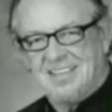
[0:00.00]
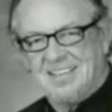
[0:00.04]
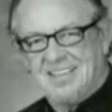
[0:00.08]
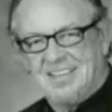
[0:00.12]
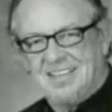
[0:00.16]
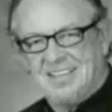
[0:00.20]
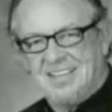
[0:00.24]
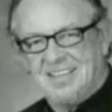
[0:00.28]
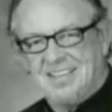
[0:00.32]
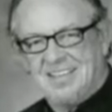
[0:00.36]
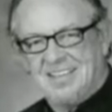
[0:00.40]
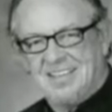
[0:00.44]

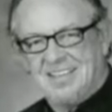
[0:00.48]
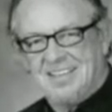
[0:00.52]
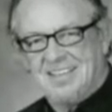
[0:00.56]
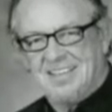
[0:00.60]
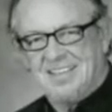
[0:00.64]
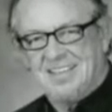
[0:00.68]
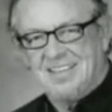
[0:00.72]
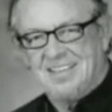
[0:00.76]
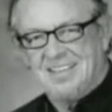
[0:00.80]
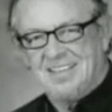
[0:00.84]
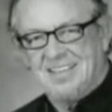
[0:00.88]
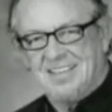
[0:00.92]

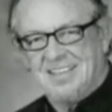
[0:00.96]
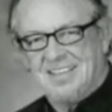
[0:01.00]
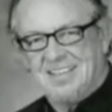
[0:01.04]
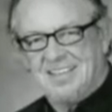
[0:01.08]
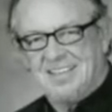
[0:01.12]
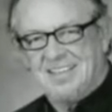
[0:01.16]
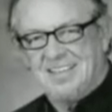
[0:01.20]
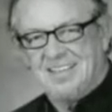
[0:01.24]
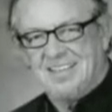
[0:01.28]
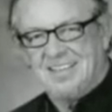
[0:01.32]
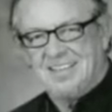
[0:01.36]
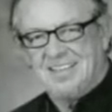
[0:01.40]

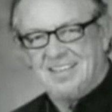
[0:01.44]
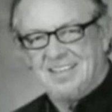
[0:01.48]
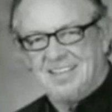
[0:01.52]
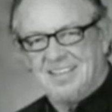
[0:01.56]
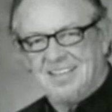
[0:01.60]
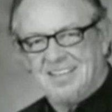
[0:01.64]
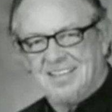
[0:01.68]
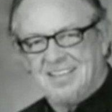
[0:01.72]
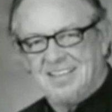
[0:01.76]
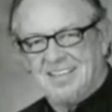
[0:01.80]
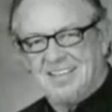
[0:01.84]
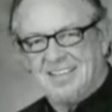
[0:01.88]

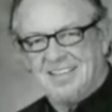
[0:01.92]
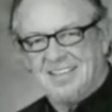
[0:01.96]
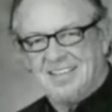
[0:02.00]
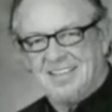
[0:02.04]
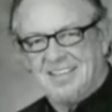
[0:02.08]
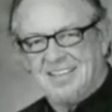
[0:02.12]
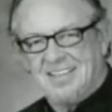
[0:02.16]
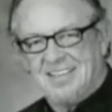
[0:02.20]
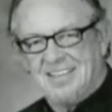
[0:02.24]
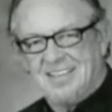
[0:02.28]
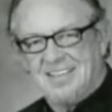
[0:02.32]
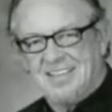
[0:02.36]

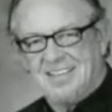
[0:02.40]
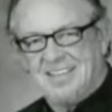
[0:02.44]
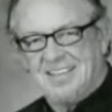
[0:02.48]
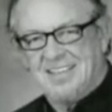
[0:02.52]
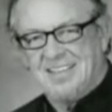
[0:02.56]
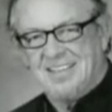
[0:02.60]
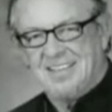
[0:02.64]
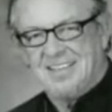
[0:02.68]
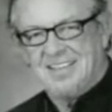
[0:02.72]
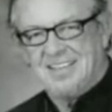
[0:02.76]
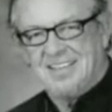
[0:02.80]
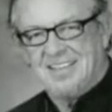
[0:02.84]

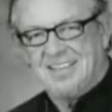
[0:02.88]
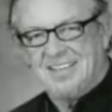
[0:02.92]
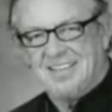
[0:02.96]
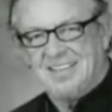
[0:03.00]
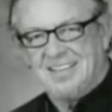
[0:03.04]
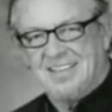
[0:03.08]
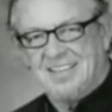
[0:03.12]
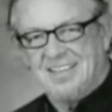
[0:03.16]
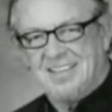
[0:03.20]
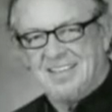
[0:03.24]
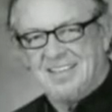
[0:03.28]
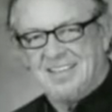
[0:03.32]

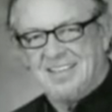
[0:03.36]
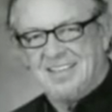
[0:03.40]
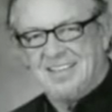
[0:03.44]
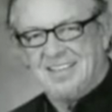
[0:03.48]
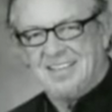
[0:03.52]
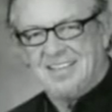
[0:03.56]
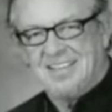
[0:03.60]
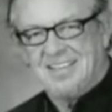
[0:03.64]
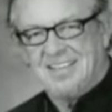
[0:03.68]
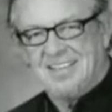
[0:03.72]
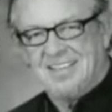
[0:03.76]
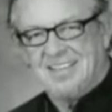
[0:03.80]

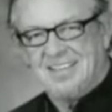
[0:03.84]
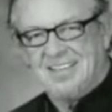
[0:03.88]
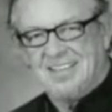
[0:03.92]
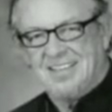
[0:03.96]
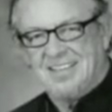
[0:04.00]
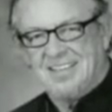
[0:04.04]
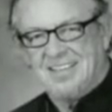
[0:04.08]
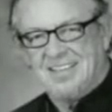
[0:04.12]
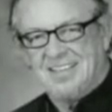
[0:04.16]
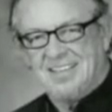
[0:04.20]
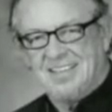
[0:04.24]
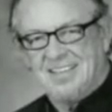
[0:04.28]

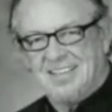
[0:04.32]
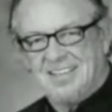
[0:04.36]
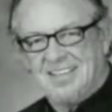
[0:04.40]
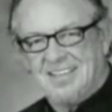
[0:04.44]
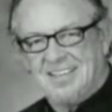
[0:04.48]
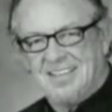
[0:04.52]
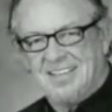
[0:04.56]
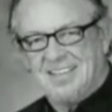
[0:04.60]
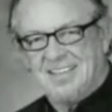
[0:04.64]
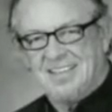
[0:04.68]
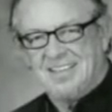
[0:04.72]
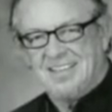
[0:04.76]

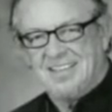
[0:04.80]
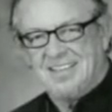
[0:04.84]
No words are spoken by the person on screen.